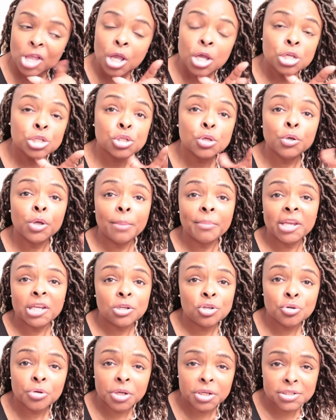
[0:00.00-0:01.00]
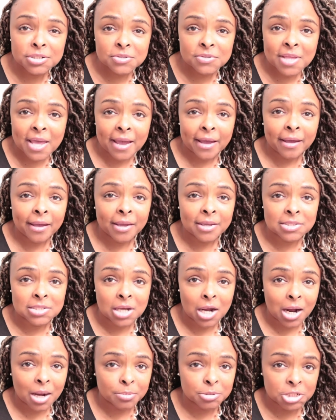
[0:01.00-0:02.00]
So I mean, you could do that as
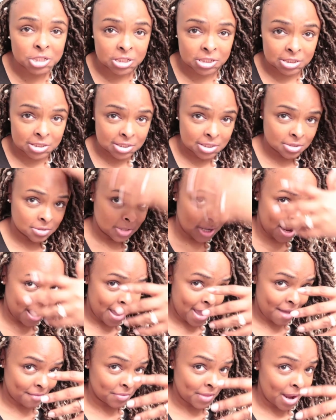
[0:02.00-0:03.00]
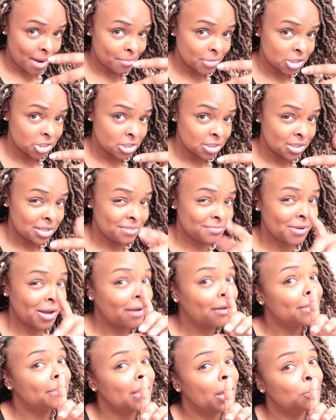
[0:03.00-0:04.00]
an option and still not have that much leave
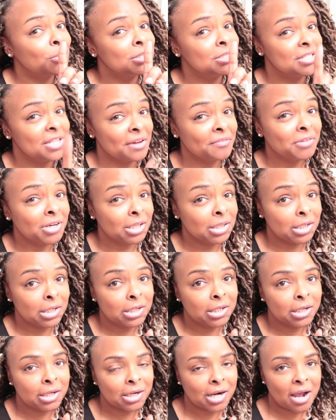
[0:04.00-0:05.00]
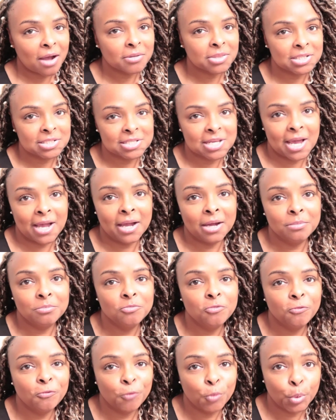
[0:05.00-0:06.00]
out, and that would definitely cut out the
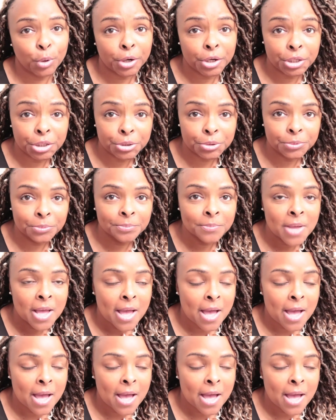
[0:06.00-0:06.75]
time for you.